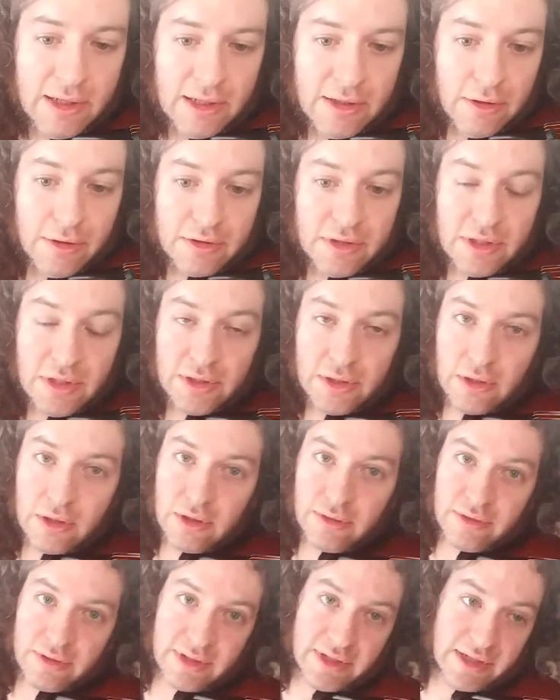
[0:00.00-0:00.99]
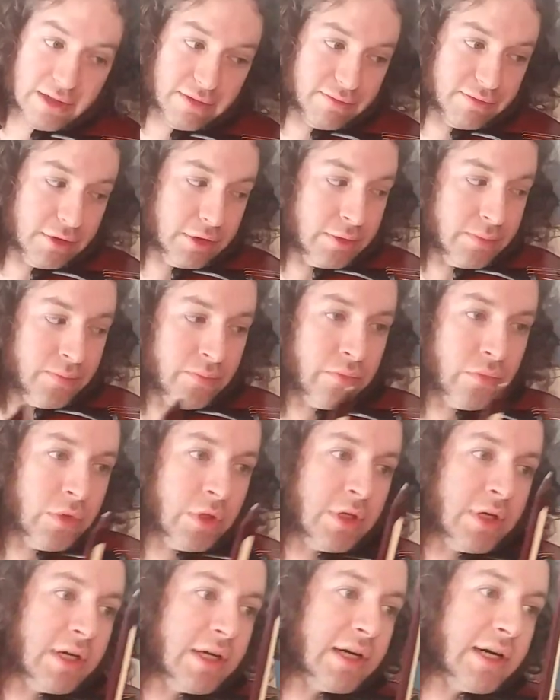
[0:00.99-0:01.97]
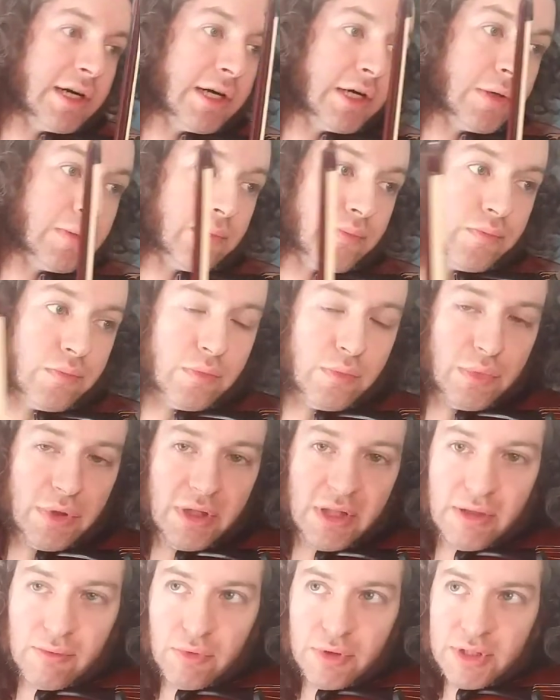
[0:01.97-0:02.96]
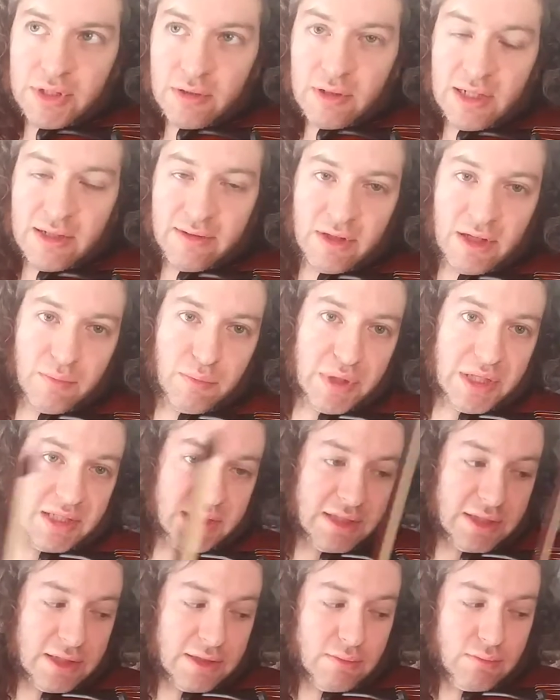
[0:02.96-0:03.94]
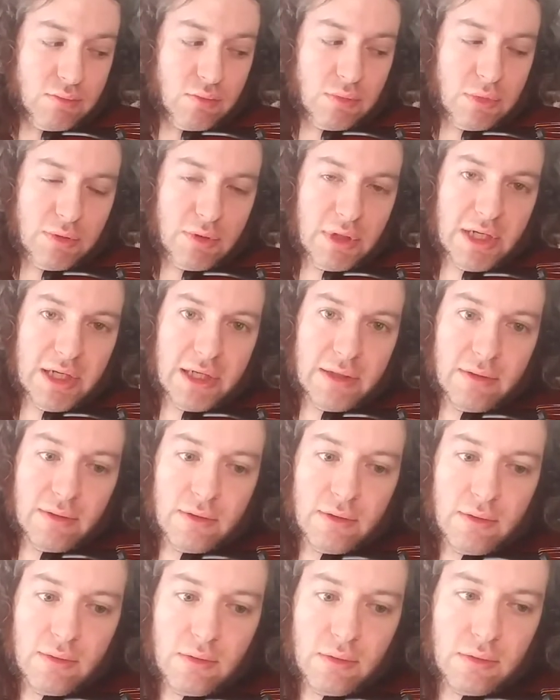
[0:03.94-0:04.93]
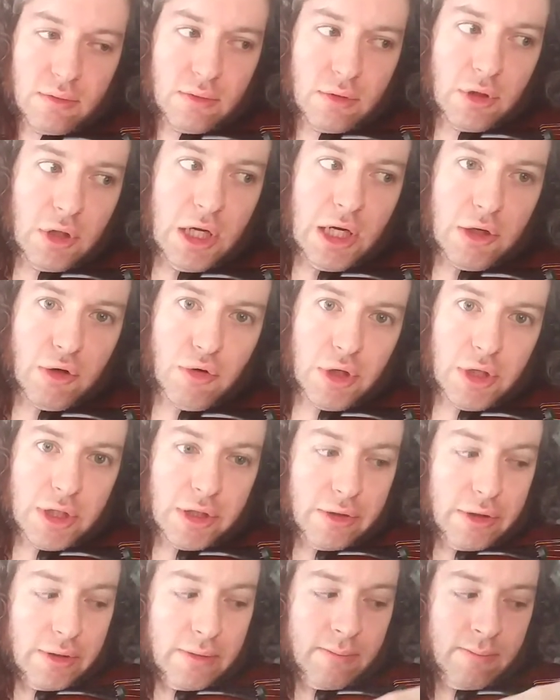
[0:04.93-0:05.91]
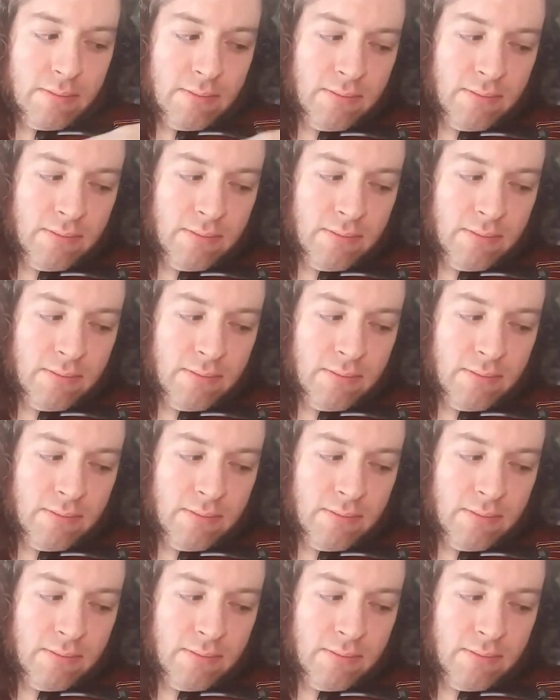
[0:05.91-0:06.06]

Those things are all really helpful. Um, but then once you have that basic uh, clockwork going,